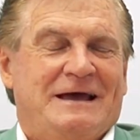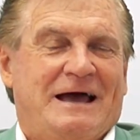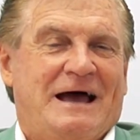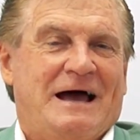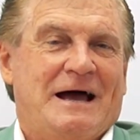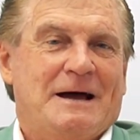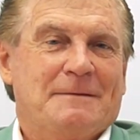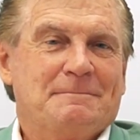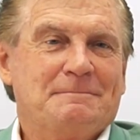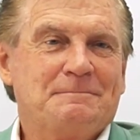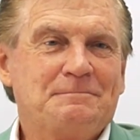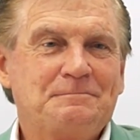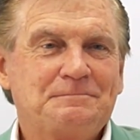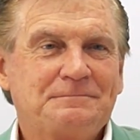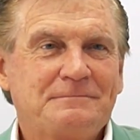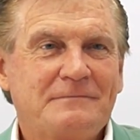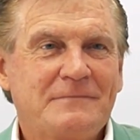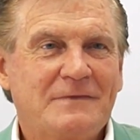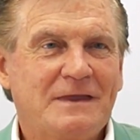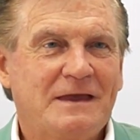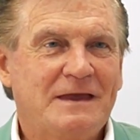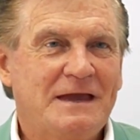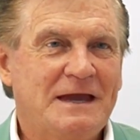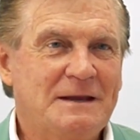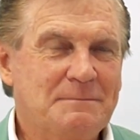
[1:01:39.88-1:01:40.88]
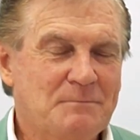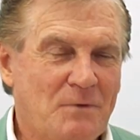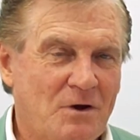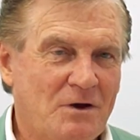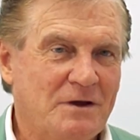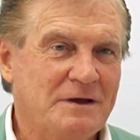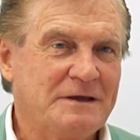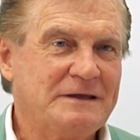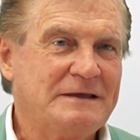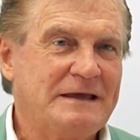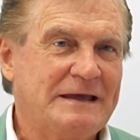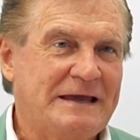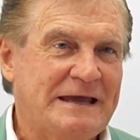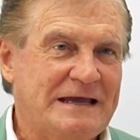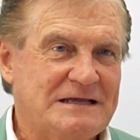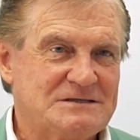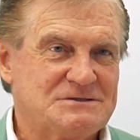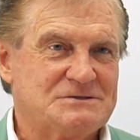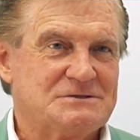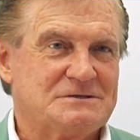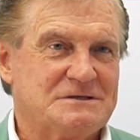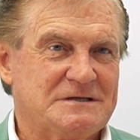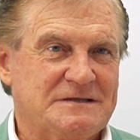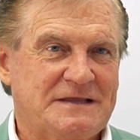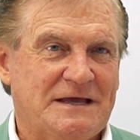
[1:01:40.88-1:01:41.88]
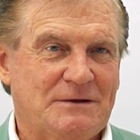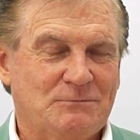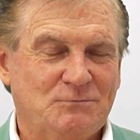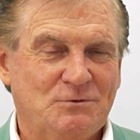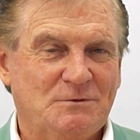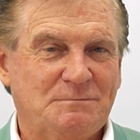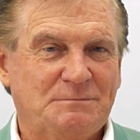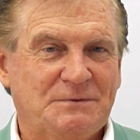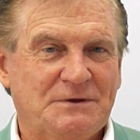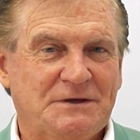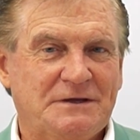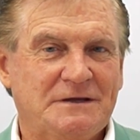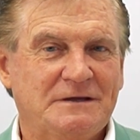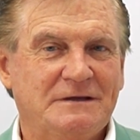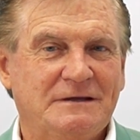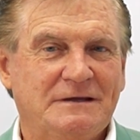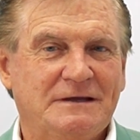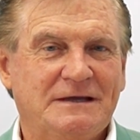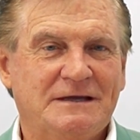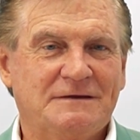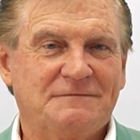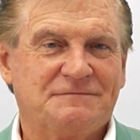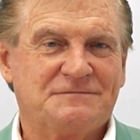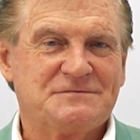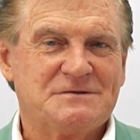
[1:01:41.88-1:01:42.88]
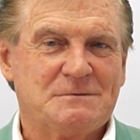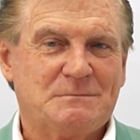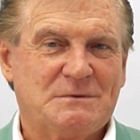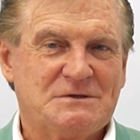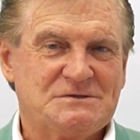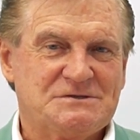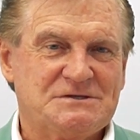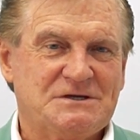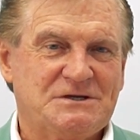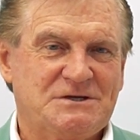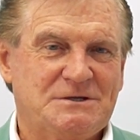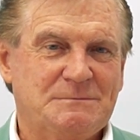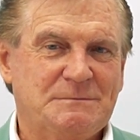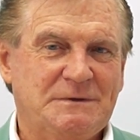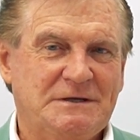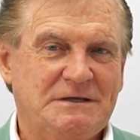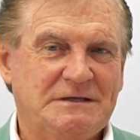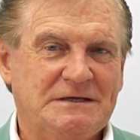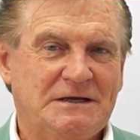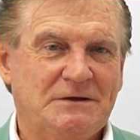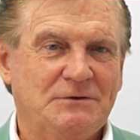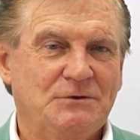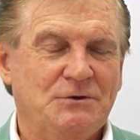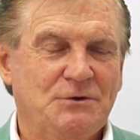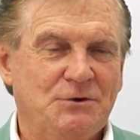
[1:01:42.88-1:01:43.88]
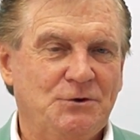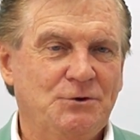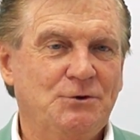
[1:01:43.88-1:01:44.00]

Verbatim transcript: Um, and my answer to that would be if someone said to me, you know,